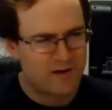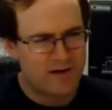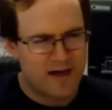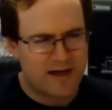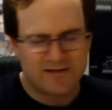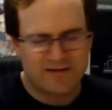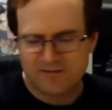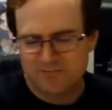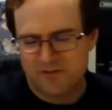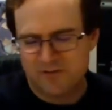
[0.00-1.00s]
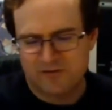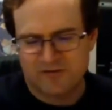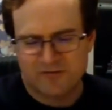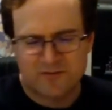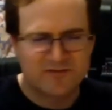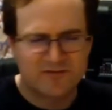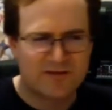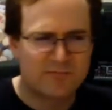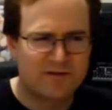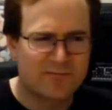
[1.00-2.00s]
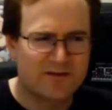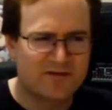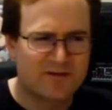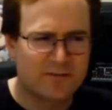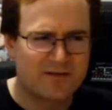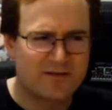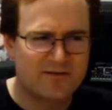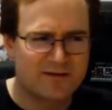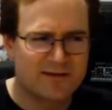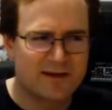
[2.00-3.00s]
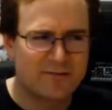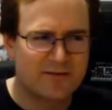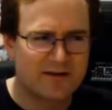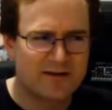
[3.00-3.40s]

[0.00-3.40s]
guess all those movies are pretty much come down in September, eh?